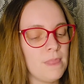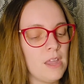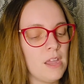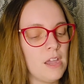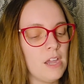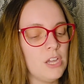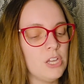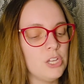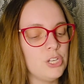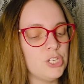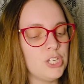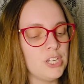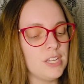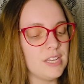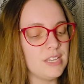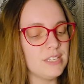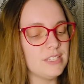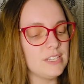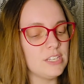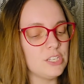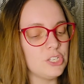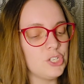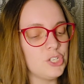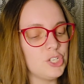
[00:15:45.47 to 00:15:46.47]
She kissed
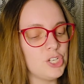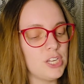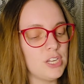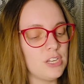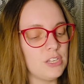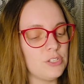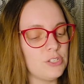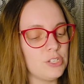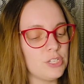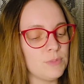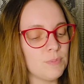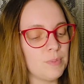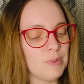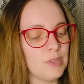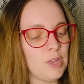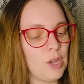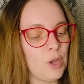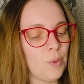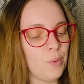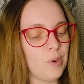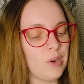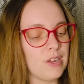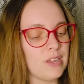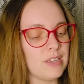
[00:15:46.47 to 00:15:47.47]
his cheek just
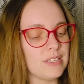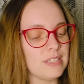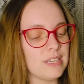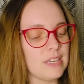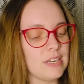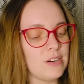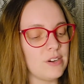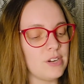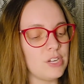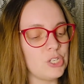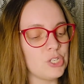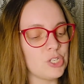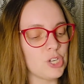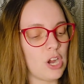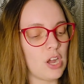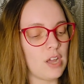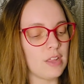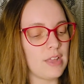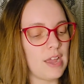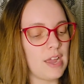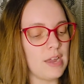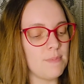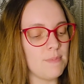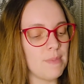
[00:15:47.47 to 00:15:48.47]
below where his ear and
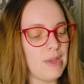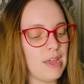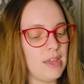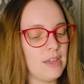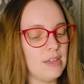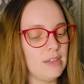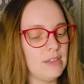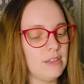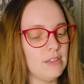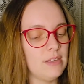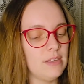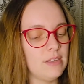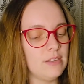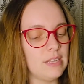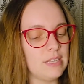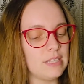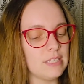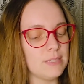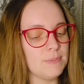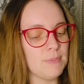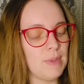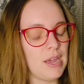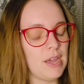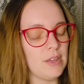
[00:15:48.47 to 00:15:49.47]
jawline met, then
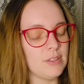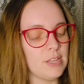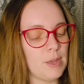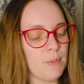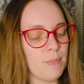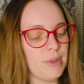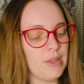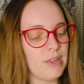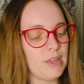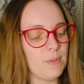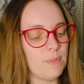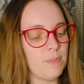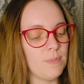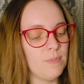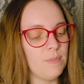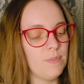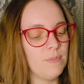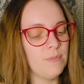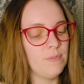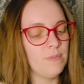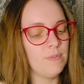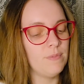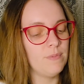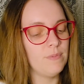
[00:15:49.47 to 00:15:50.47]
smiled up at him.
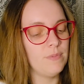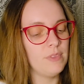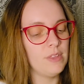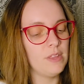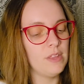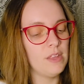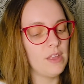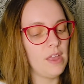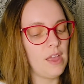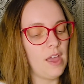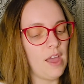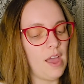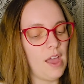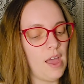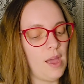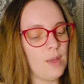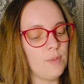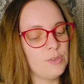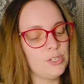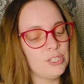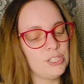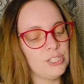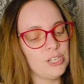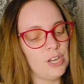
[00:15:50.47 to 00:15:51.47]

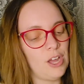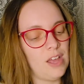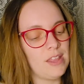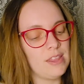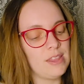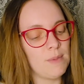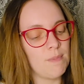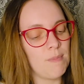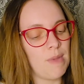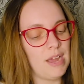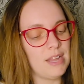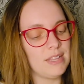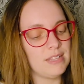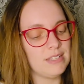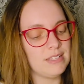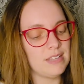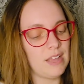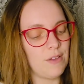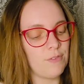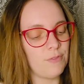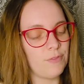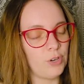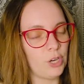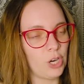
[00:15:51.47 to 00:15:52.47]
I'm just not in the
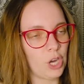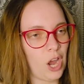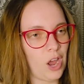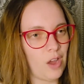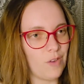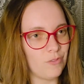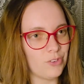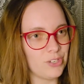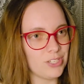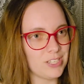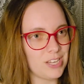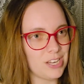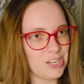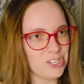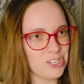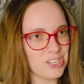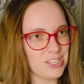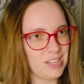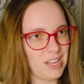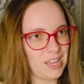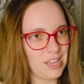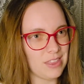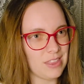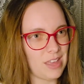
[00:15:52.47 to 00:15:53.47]
mindset for a conversation
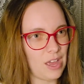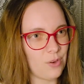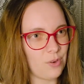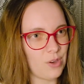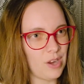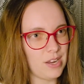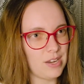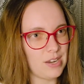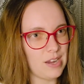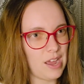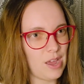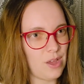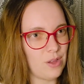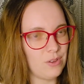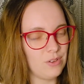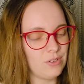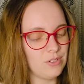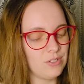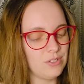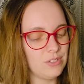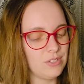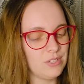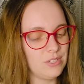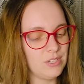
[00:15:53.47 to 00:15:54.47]
like that right now.
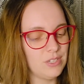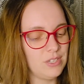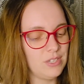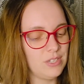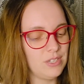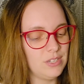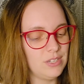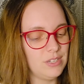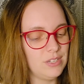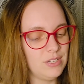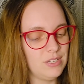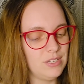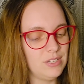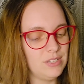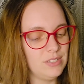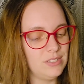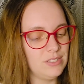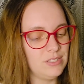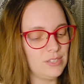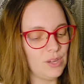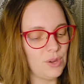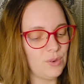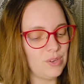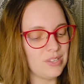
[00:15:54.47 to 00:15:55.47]

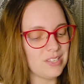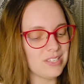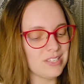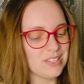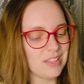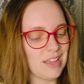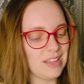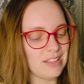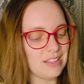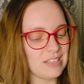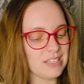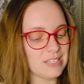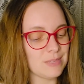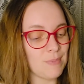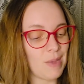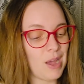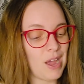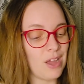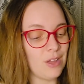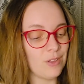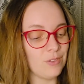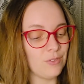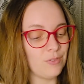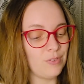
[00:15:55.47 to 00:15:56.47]
Tony slightly
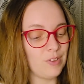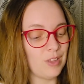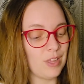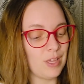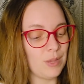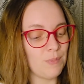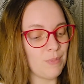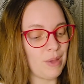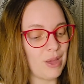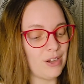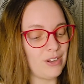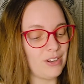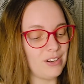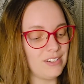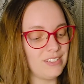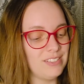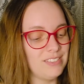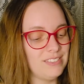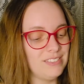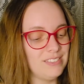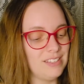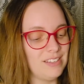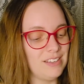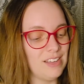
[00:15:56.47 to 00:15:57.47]
smiled, feeling better,
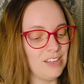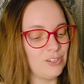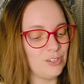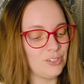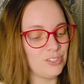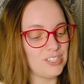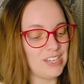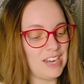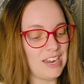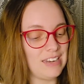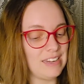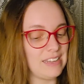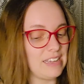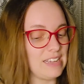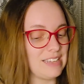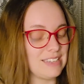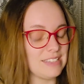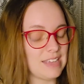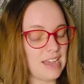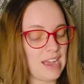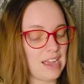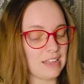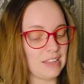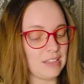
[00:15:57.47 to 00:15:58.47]
understanding
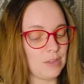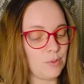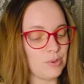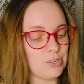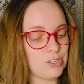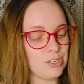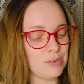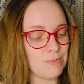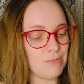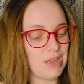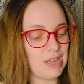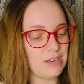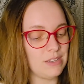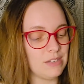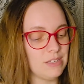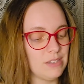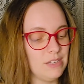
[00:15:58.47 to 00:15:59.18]
exactly what she meant.